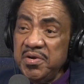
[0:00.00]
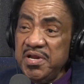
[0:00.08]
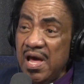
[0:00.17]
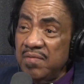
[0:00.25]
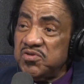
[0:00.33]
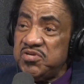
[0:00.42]
the
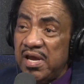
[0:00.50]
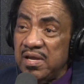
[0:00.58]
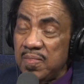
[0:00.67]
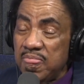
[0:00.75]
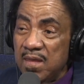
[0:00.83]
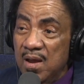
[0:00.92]
other cheek.
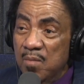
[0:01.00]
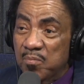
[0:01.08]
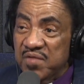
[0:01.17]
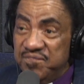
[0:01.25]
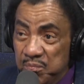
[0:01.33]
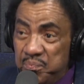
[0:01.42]

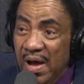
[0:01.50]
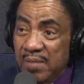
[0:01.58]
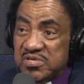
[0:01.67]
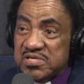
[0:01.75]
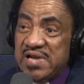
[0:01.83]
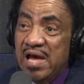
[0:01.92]
But if you
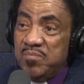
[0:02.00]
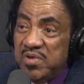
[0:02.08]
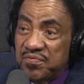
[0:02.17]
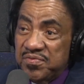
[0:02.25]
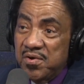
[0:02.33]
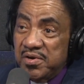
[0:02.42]
probably slap me
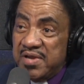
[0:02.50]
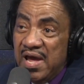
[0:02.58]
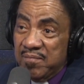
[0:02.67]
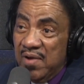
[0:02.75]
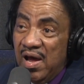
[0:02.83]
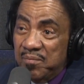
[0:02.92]
a third
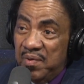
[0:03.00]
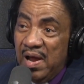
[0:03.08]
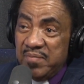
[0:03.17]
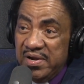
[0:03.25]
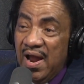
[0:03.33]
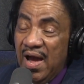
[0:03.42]
time, God would
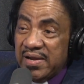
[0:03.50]
probably knock